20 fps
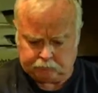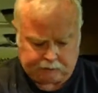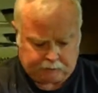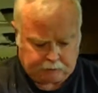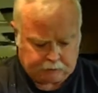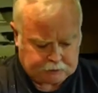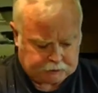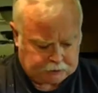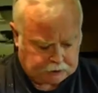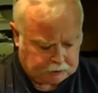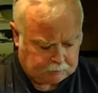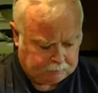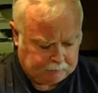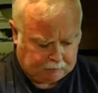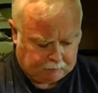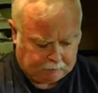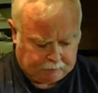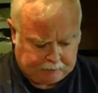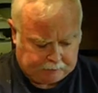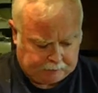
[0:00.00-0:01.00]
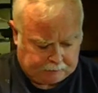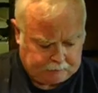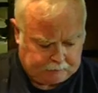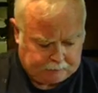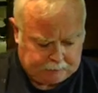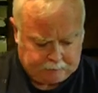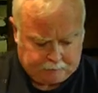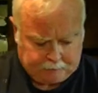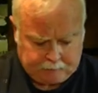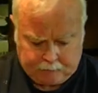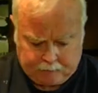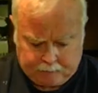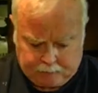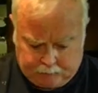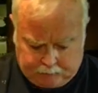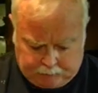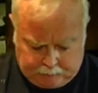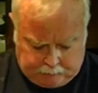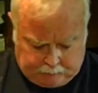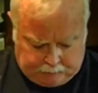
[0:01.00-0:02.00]
Looks just about right, I think.
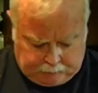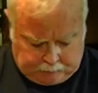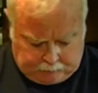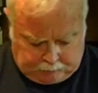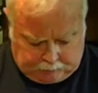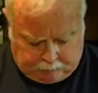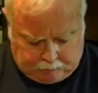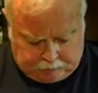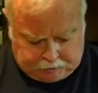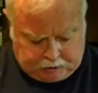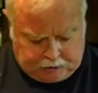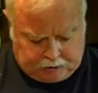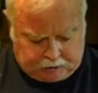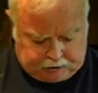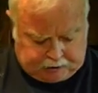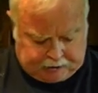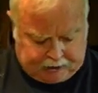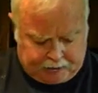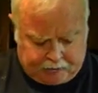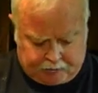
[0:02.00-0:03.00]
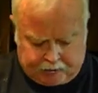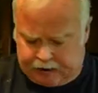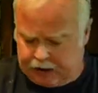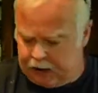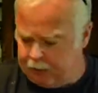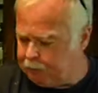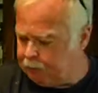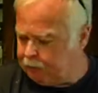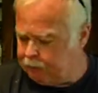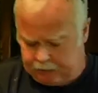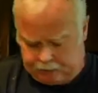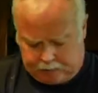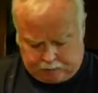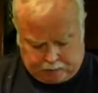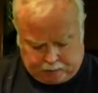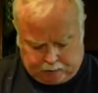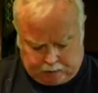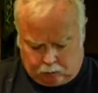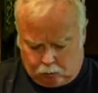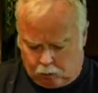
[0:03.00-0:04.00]
Crunching those together to keep it
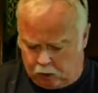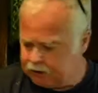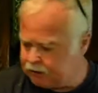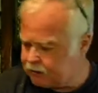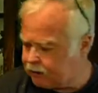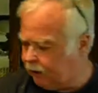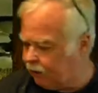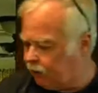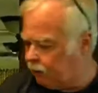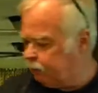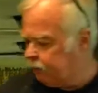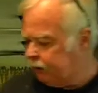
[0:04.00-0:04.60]
one solid